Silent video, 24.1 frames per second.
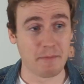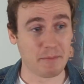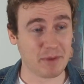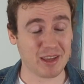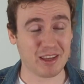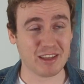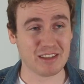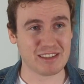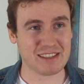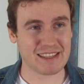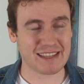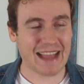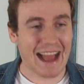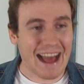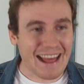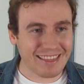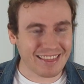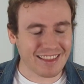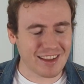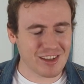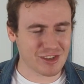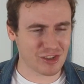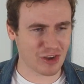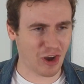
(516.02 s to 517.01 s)
Because you
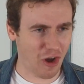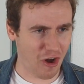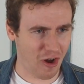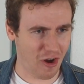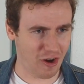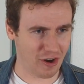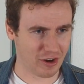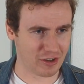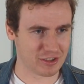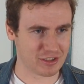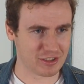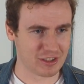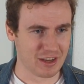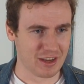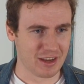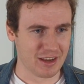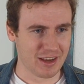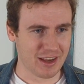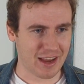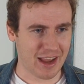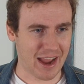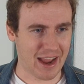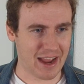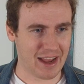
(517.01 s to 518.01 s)
got these cars
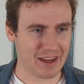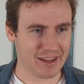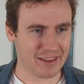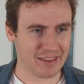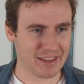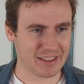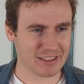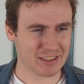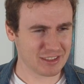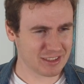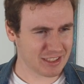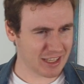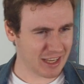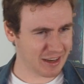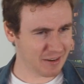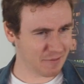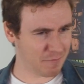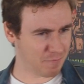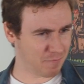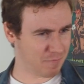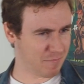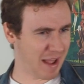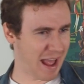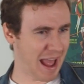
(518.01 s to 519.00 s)
and they just kind
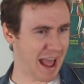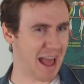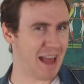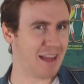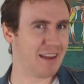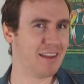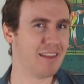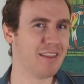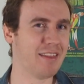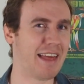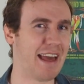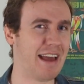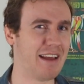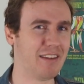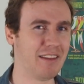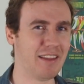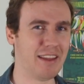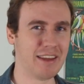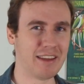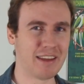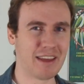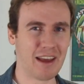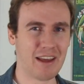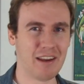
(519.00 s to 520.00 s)
of add in that
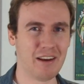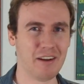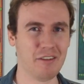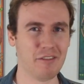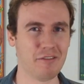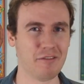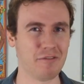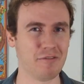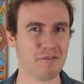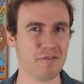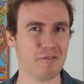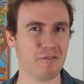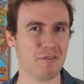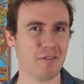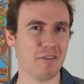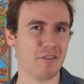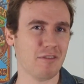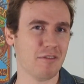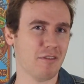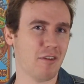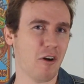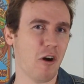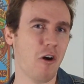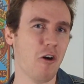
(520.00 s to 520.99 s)
kind of
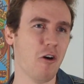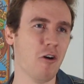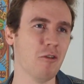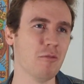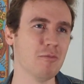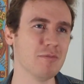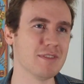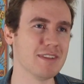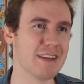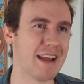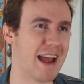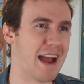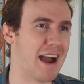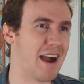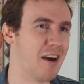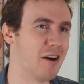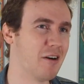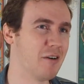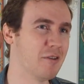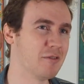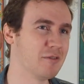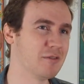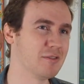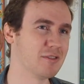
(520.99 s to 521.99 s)

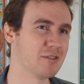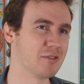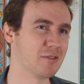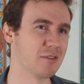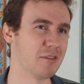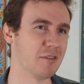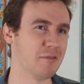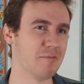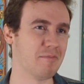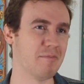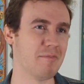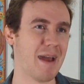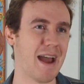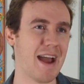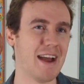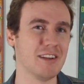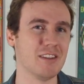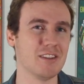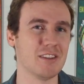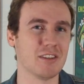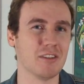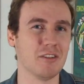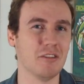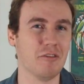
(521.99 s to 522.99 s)
hometown sort of
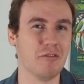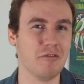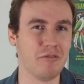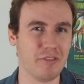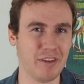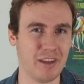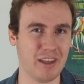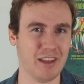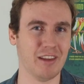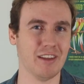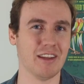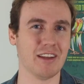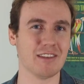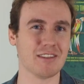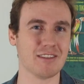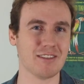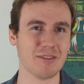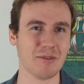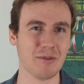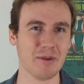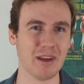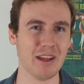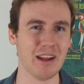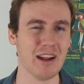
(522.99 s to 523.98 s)
magical feeling
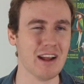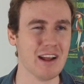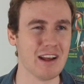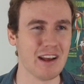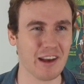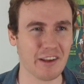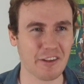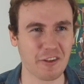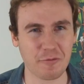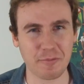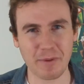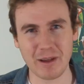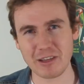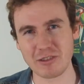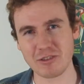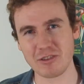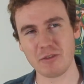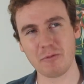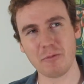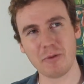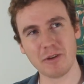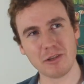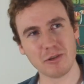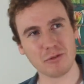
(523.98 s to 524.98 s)
to it,
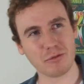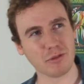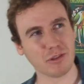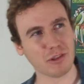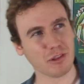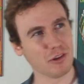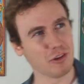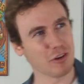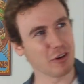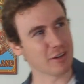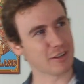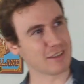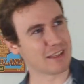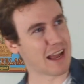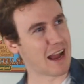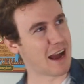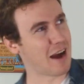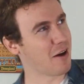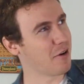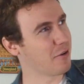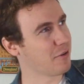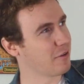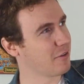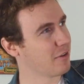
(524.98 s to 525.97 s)
especially when you look
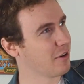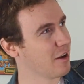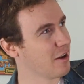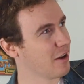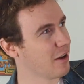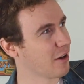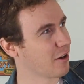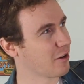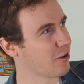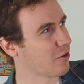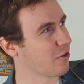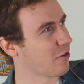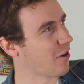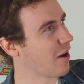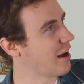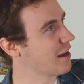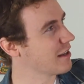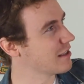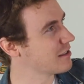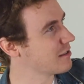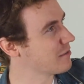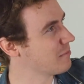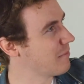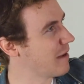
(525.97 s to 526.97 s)
down
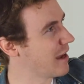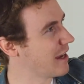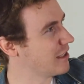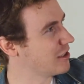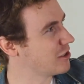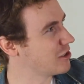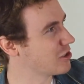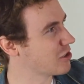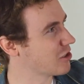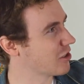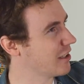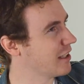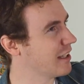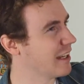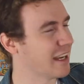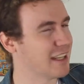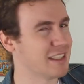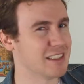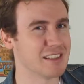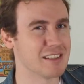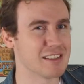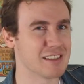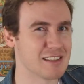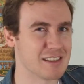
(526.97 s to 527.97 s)
across Main Street
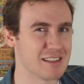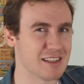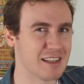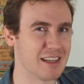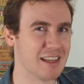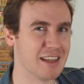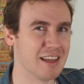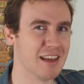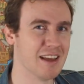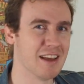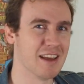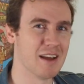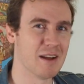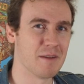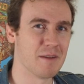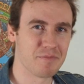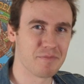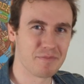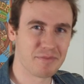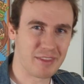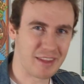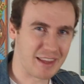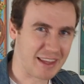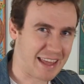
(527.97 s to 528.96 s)
and you see
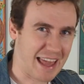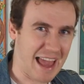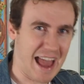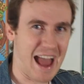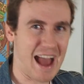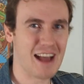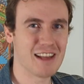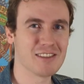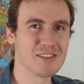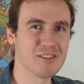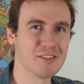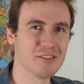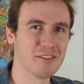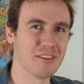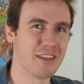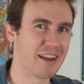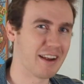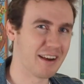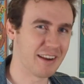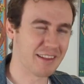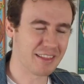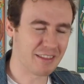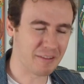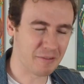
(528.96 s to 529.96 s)
the castle
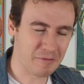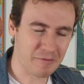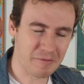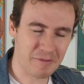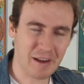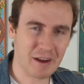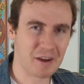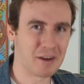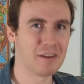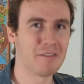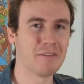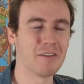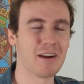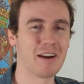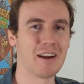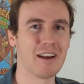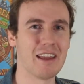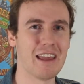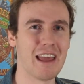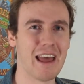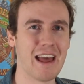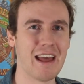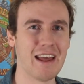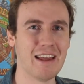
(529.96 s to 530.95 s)
there at the very,
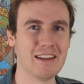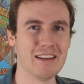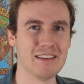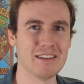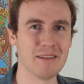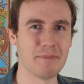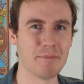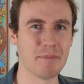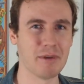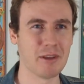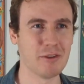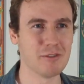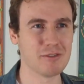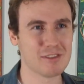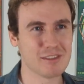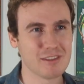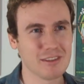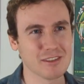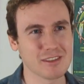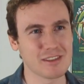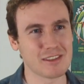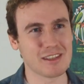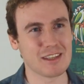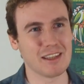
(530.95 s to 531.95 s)
very end, but you
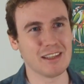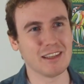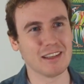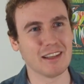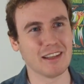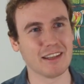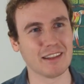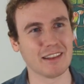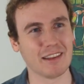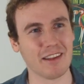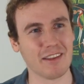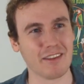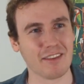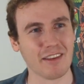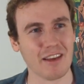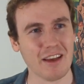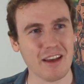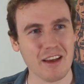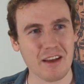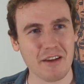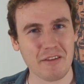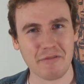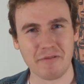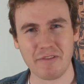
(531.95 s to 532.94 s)
still see these
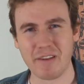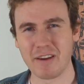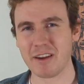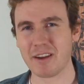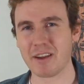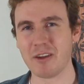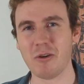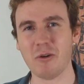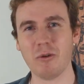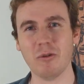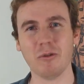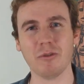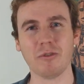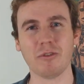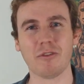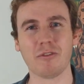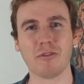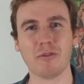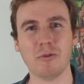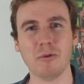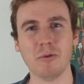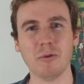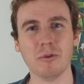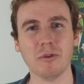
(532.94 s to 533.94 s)
very old
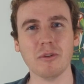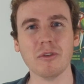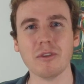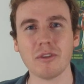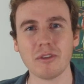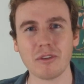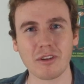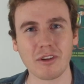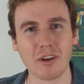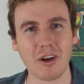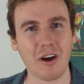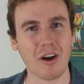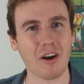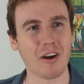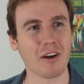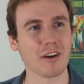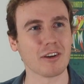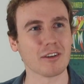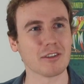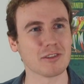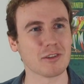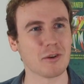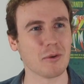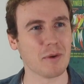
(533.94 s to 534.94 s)
school
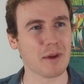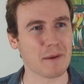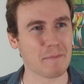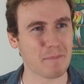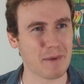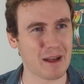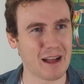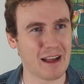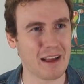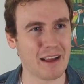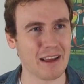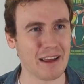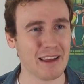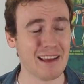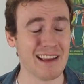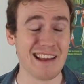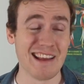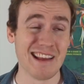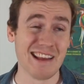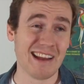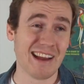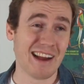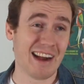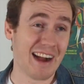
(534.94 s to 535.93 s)
cars going by.
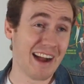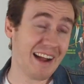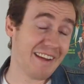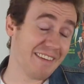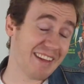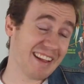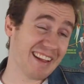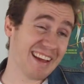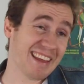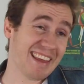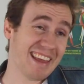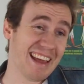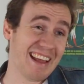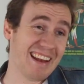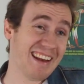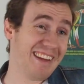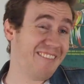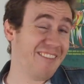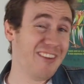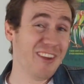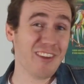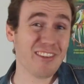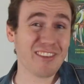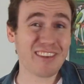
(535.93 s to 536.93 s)
Again,
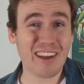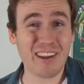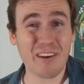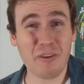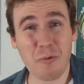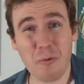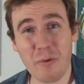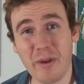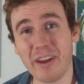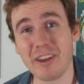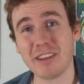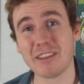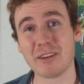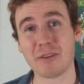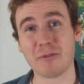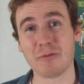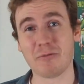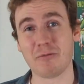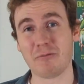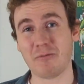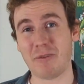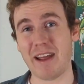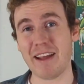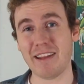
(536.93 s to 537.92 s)
it feels kind of weird to
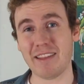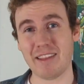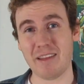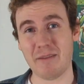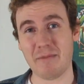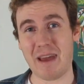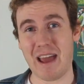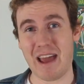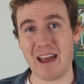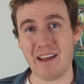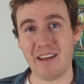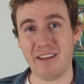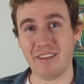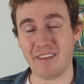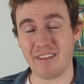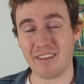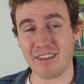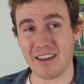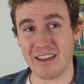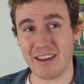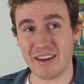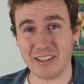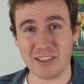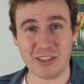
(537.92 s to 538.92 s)
rank them
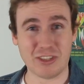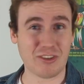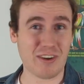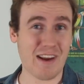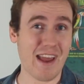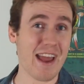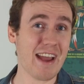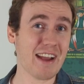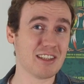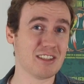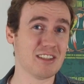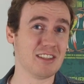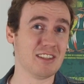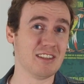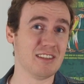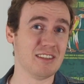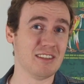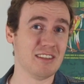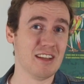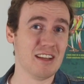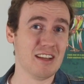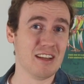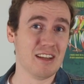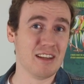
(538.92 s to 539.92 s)
as an
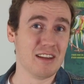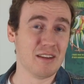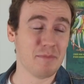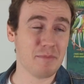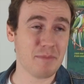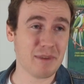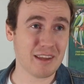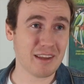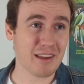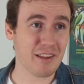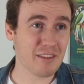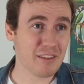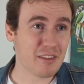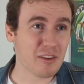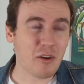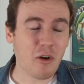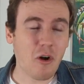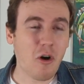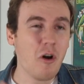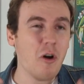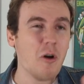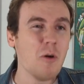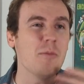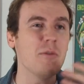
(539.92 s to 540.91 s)
attraction because they're
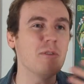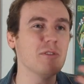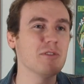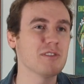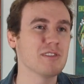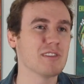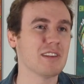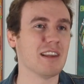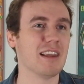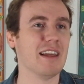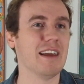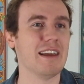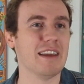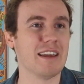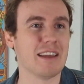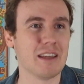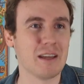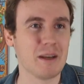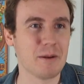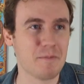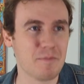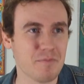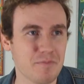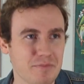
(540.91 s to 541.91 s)
almost
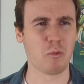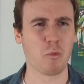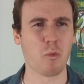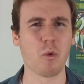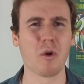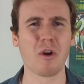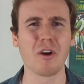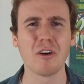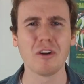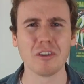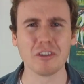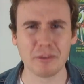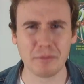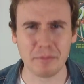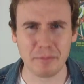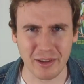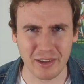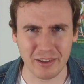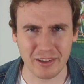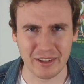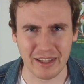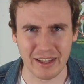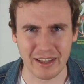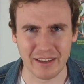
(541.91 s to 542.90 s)
like world
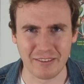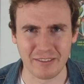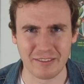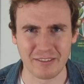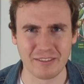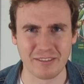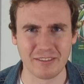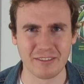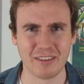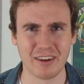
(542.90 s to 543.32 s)
building.